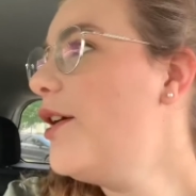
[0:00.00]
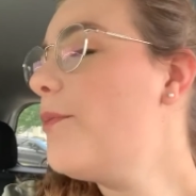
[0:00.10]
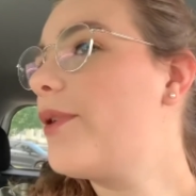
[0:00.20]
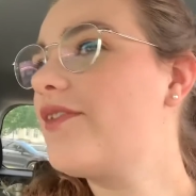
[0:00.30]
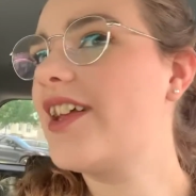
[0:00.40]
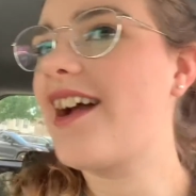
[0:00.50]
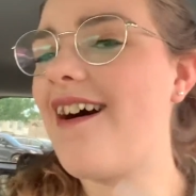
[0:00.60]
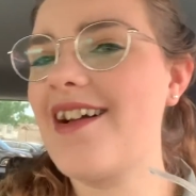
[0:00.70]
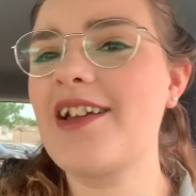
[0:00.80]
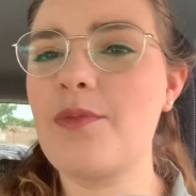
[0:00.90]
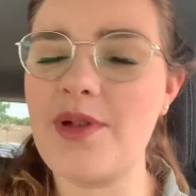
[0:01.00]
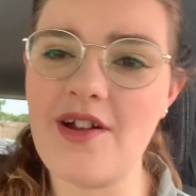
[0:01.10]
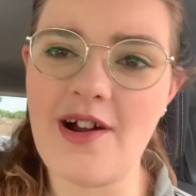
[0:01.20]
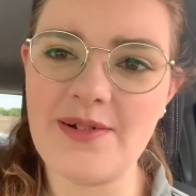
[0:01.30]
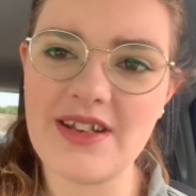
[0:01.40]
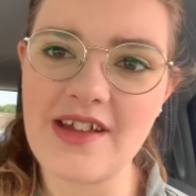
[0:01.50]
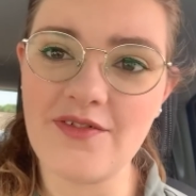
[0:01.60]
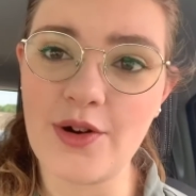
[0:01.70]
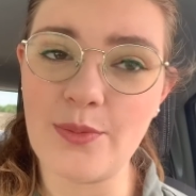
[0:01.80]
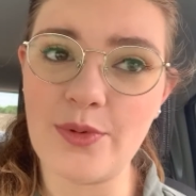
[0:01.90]
But if like I get a PR set
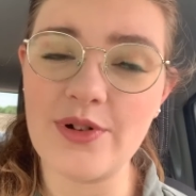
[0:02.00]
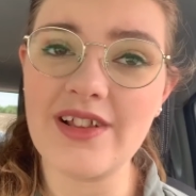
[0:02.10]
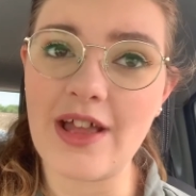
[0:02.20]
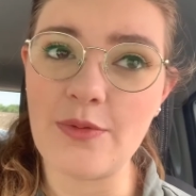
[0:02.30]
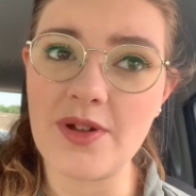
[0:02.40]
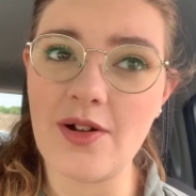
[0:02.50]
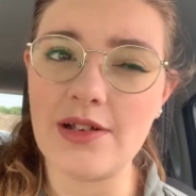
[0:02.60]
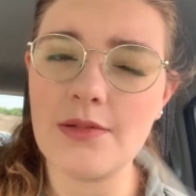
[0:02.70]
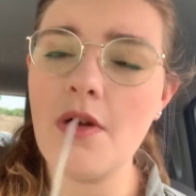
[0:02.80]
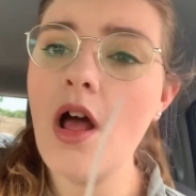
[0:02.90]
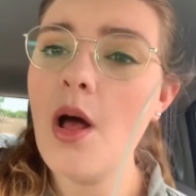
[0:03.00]
for a book, that would be awesome.